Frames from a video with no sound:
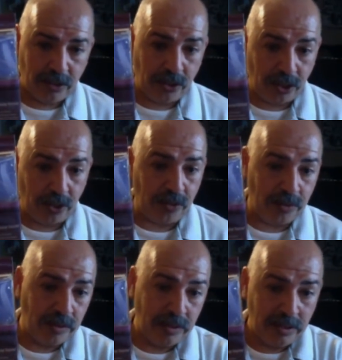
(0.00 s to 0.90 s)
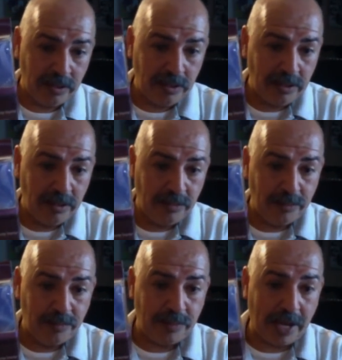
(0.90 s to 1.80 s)
New
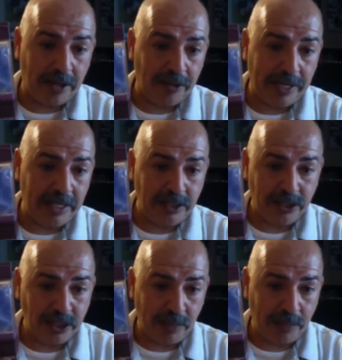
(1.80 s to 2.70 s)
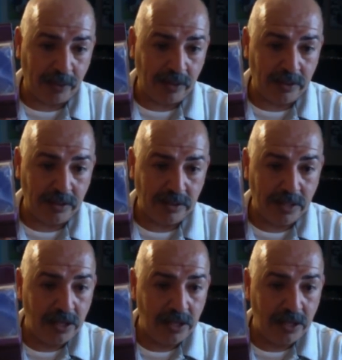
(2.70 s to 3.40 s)
battery jumper.